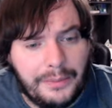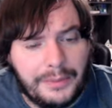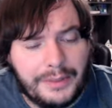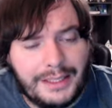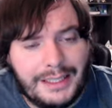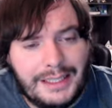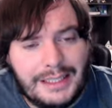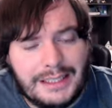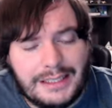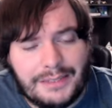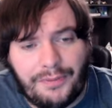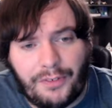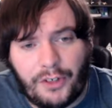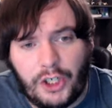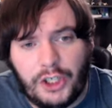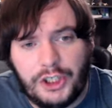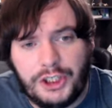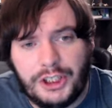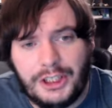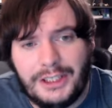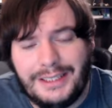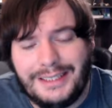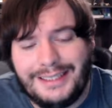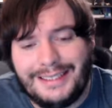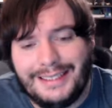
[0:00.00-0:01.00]
this
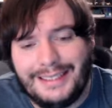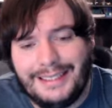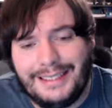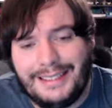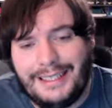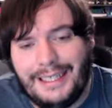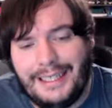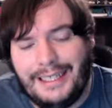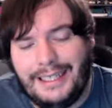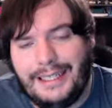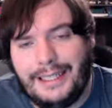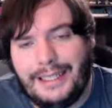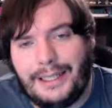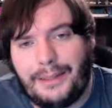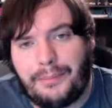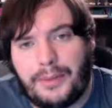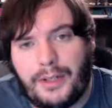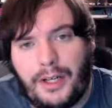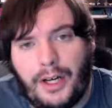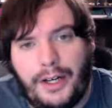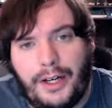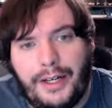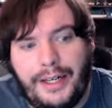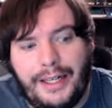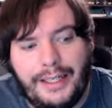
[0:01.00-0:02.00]
version did end up
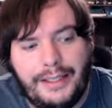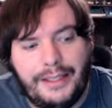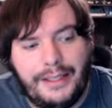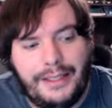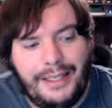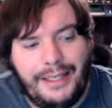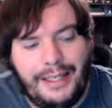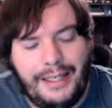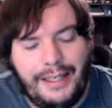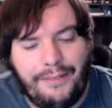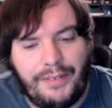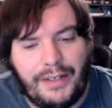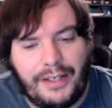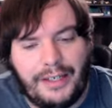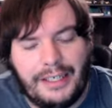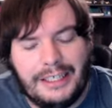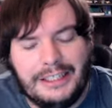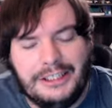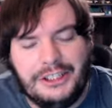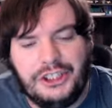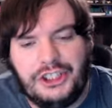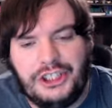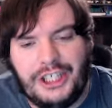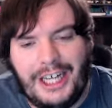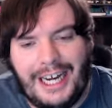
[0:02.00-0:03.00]
cutting the very
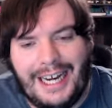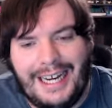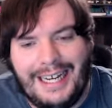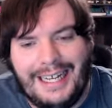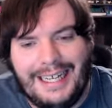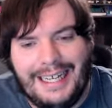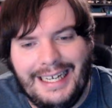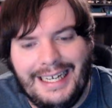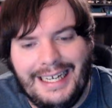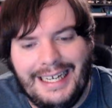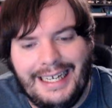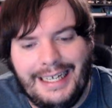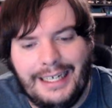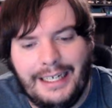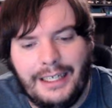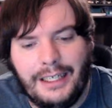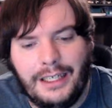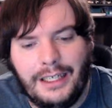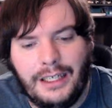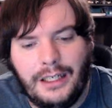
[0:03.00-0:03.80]
janky